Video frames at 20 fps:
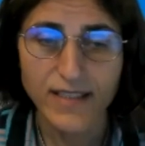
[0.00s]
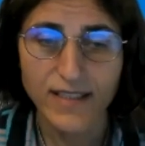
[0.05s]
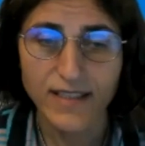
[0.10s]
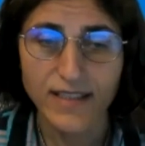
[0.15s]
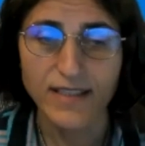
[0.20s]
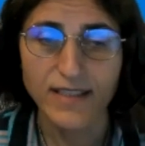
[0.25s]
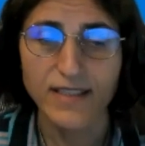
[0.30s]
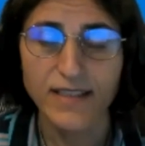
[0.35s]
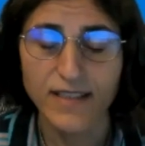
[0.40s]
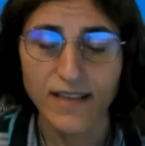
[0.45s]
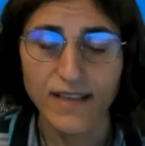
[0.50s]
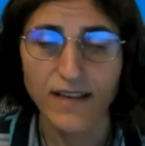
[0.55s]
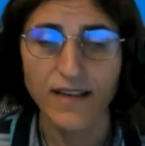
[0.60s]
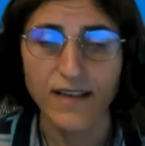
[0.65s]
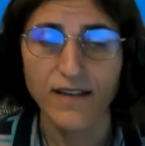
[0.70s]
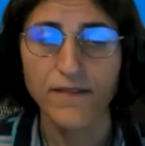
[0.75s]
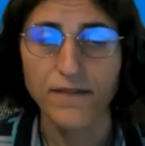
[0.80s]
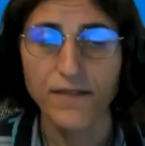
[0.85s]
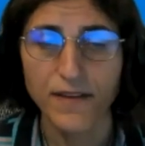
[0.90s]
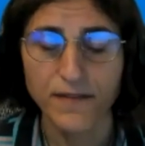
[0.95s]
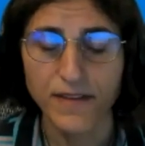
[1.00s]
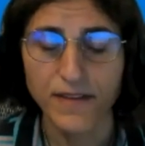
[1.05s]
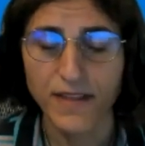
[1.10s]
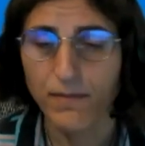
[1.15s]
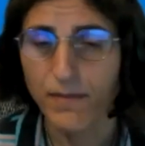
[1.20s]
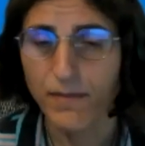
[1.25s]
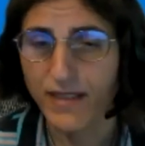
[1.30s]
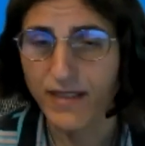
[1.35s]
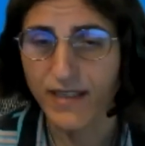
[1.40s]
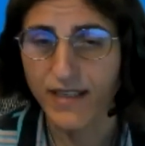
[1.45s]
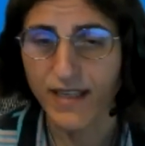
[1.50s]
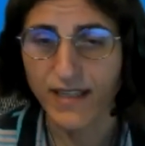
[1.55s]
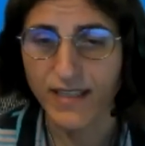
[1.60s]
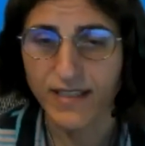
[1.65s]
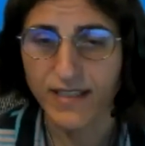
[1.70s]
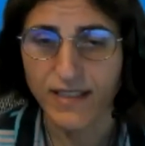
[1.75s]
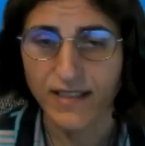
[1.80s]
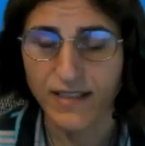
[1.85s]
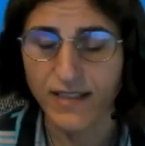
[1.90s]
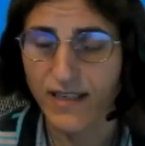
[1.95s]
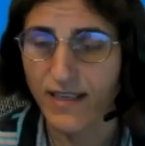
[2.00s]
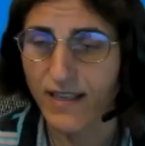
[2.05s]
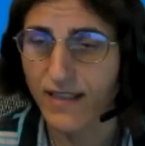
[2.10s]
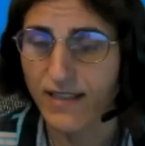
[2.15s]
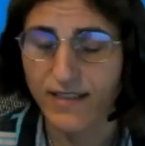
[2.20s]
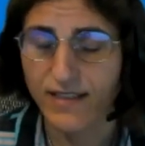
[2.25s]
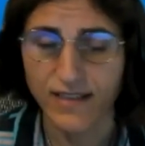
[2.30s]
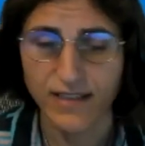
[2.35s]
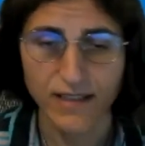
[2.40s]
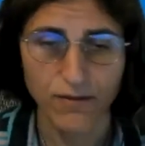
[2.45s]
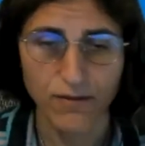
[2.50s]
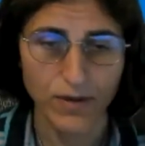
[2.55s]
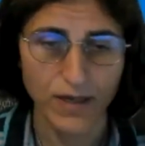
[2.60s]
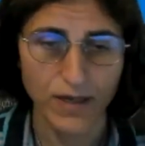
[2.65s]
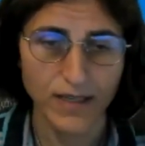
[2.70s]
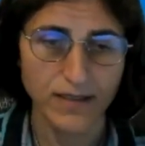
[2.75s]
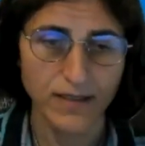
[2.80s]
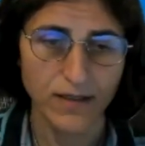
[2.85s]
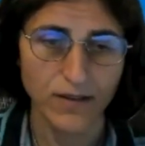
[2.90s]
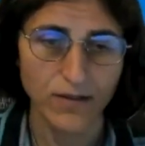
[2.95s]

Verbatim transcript: the uh, fifth thematic action track is the one